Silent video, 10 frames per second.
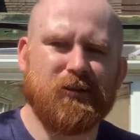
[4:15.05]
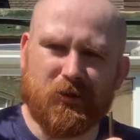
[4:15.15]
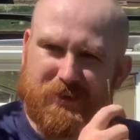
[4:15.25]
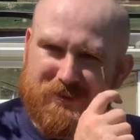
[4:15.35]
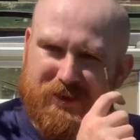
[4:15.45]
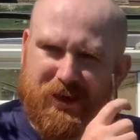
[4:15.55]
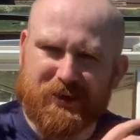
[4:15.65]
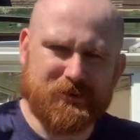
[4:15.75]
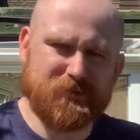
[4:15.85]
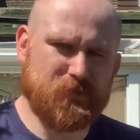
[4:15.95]
or into the
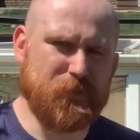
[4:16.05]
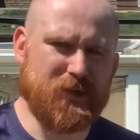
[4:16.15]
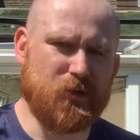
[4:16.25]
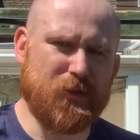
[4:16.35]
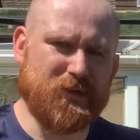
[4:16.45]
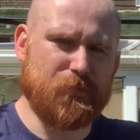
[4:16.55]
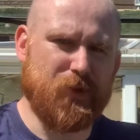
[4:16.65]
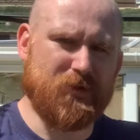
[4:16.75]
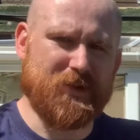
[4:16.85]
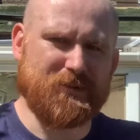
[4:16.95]
eyes, depending on where the
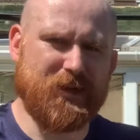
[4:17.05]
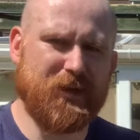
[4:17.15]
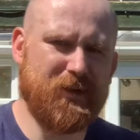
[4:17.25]
opponent is.